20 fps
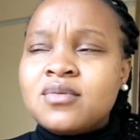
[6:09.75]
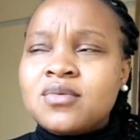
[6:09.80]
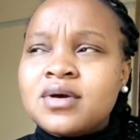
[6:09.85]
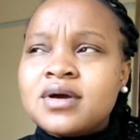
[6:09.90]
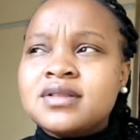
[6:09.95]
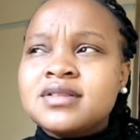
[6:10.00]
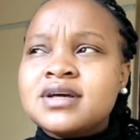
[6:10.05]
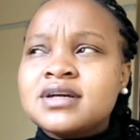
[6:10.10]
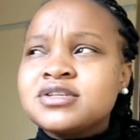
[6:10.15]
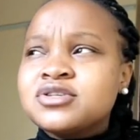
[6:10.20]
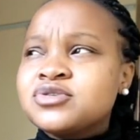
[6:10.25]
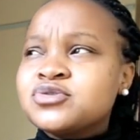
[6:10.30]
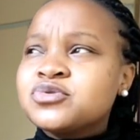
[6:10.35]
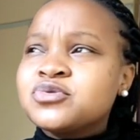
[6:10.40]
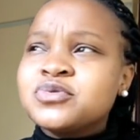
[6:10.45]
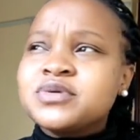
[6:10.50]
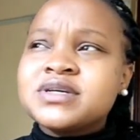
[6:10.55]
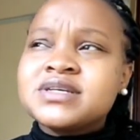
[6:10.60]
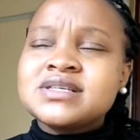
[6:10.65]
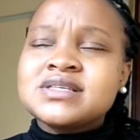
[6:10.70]
in that 2
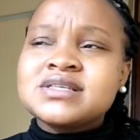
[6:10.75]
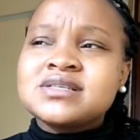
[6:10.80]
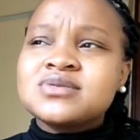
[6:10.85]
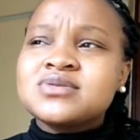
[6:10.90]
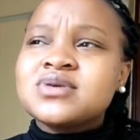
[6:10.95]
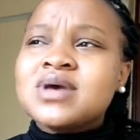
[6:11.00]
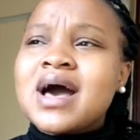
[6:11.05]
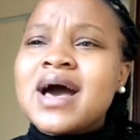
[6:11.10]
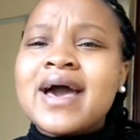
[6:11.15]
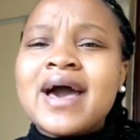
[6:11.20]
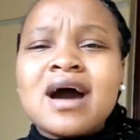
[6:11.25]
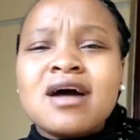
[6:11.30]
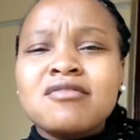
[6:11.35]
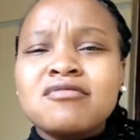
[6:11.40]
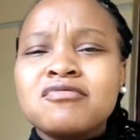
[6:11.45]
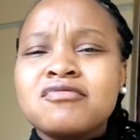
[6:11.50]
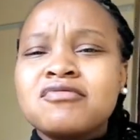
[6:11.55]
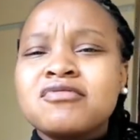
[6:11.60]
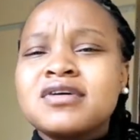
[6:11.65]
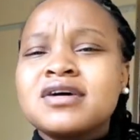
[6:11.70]
weeks I
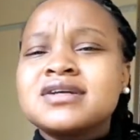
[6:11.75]
have